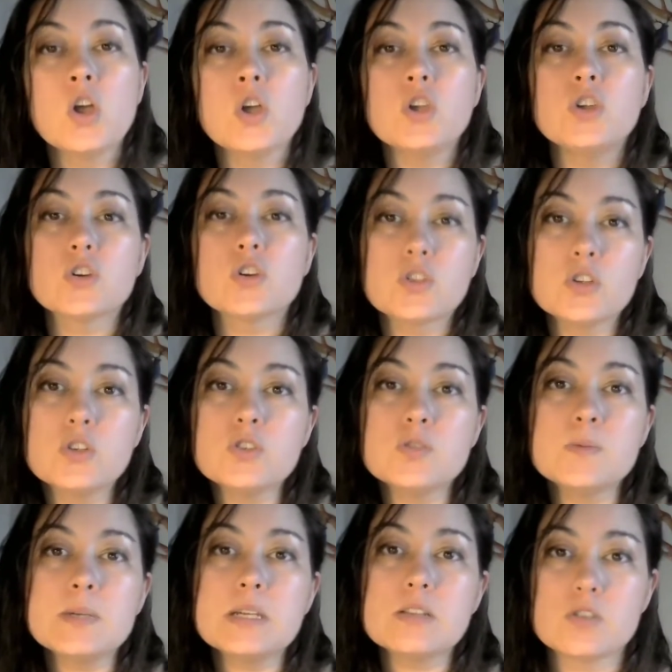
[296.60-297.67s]
Your glutes
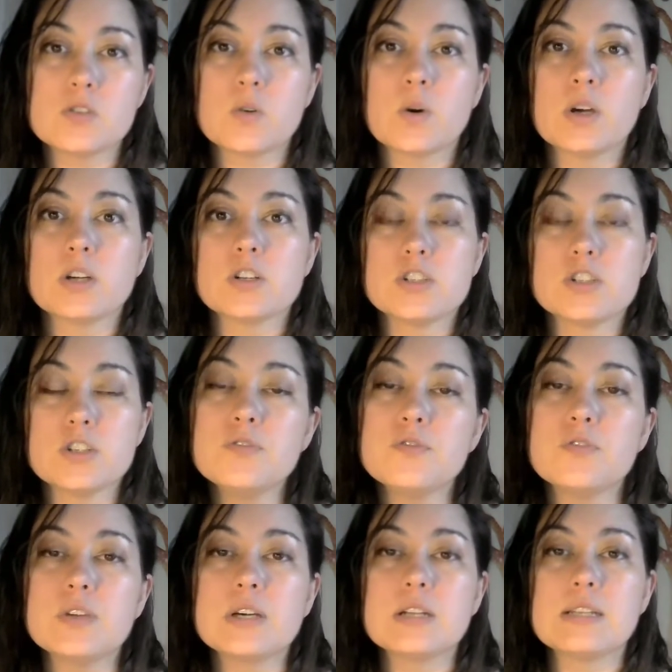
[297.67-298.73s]
being sore should
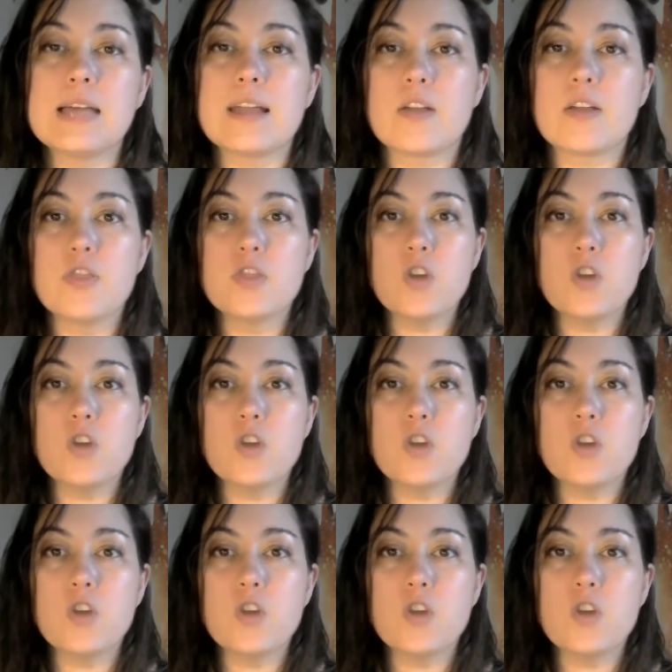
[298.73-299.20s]
feel like